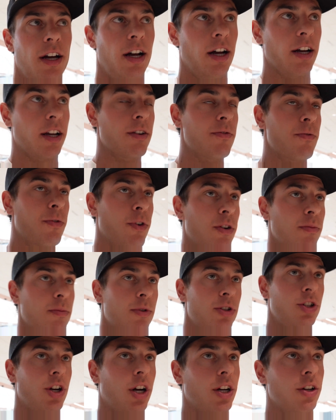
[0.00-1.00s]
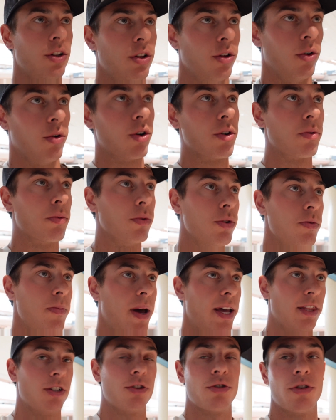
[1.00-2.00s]
a confirmed shuttle or room
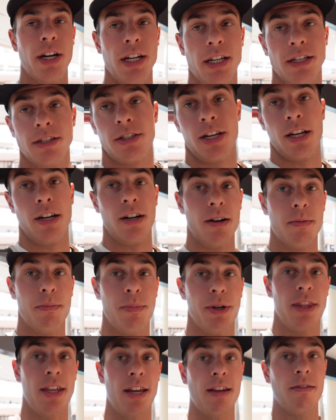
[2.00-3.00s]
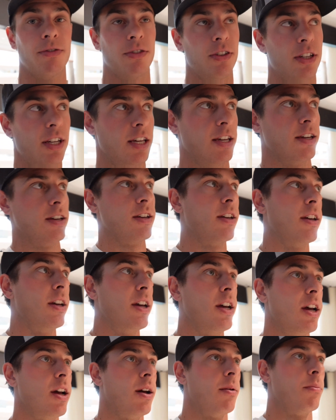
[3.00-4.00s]
at the training center, but thankfully
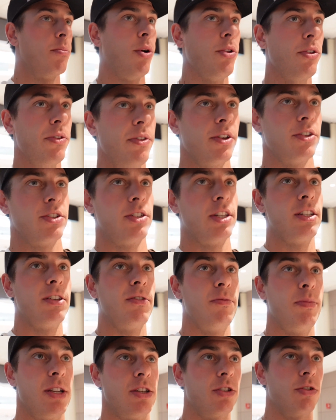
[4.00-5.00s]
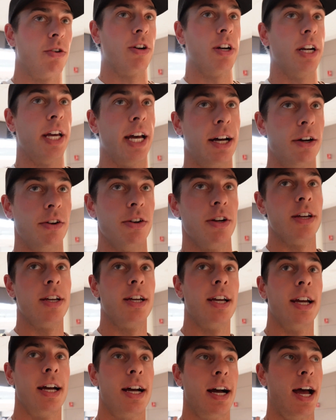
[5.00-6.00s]
both of those things have been sorted out.
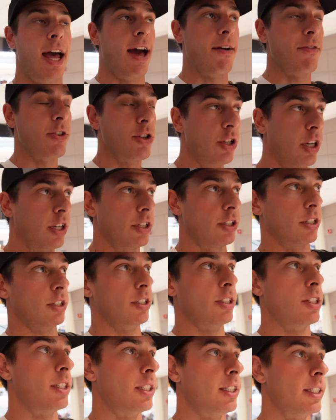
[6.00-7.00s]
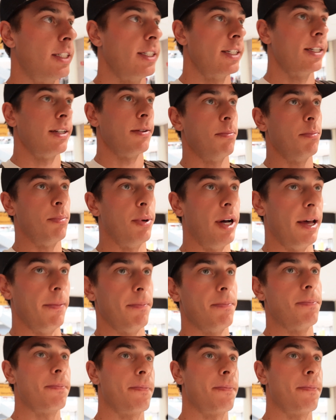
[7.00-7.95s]
I have a shuttle, but